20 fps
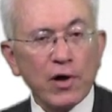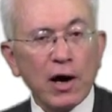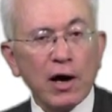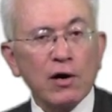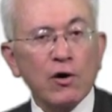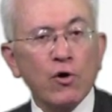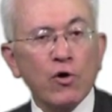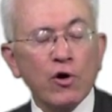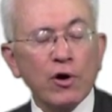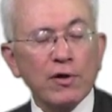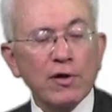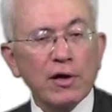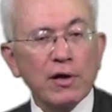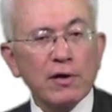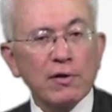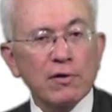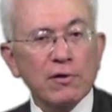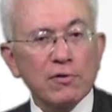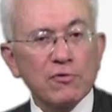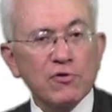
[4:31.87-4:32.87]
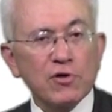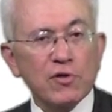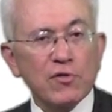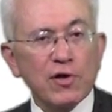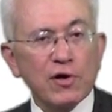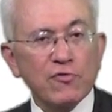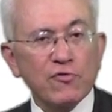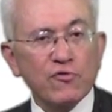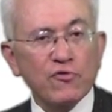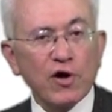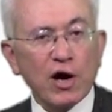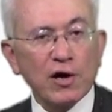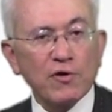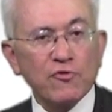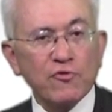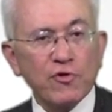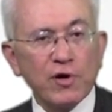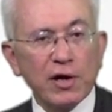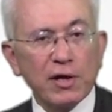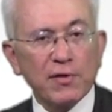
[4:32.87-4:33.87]
according to the
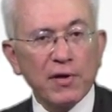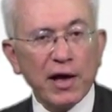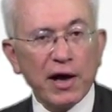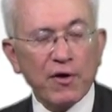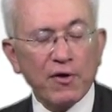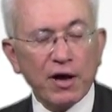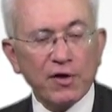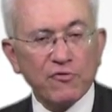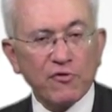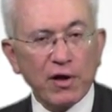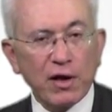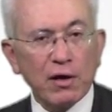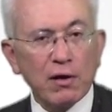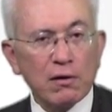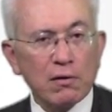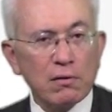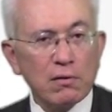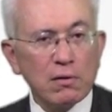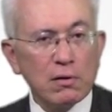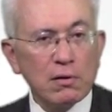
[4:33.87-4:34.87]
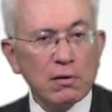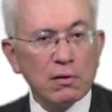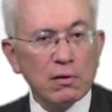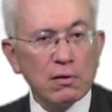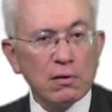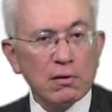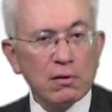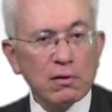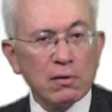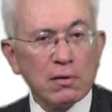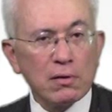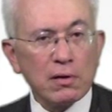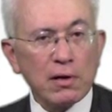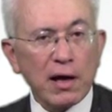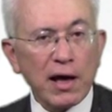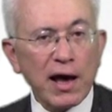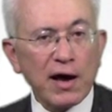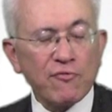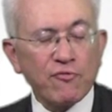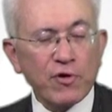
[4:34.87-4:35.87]
Sartrean heresy,
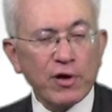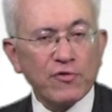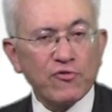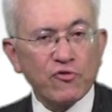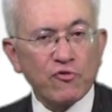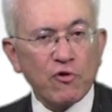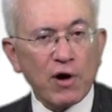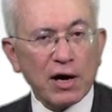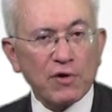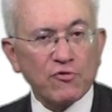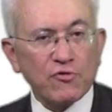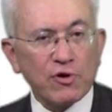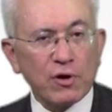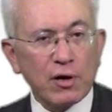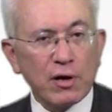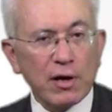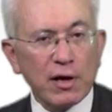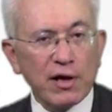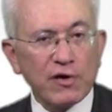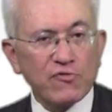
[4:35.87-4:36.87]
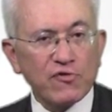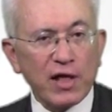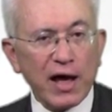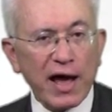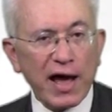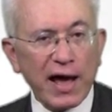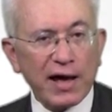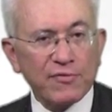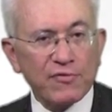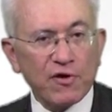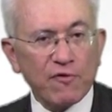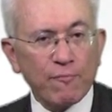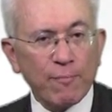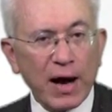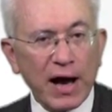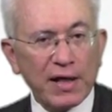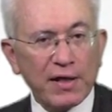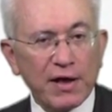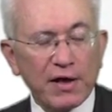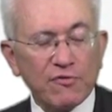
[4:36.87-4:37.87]
every structure is the hand of
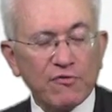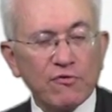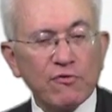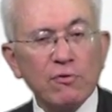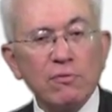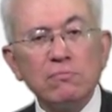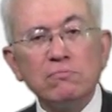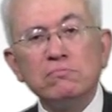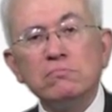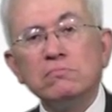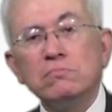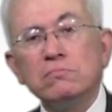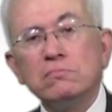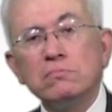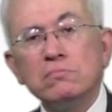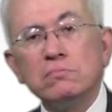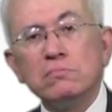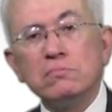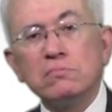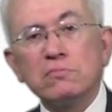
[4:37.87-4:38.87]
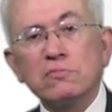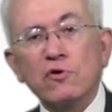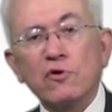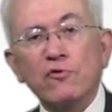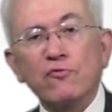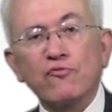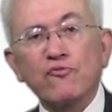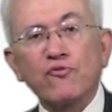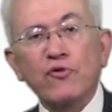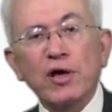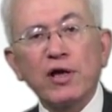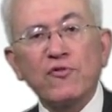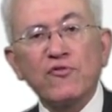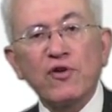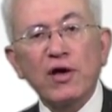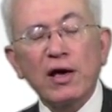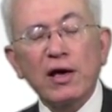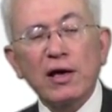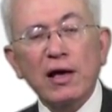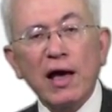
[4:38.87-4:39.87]
Midas,
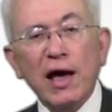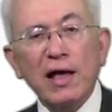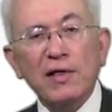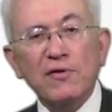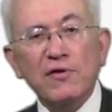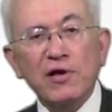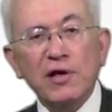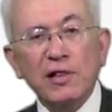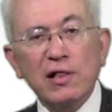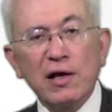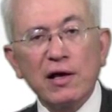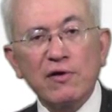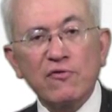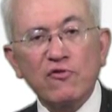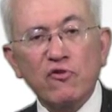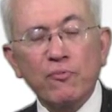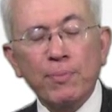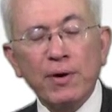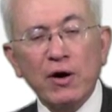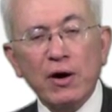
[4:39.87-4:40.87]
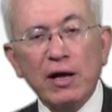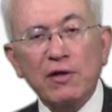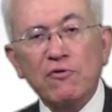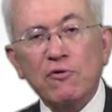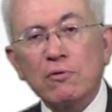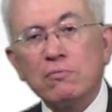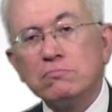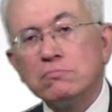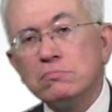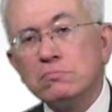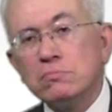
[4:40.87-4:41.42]
freezing and killing spirit.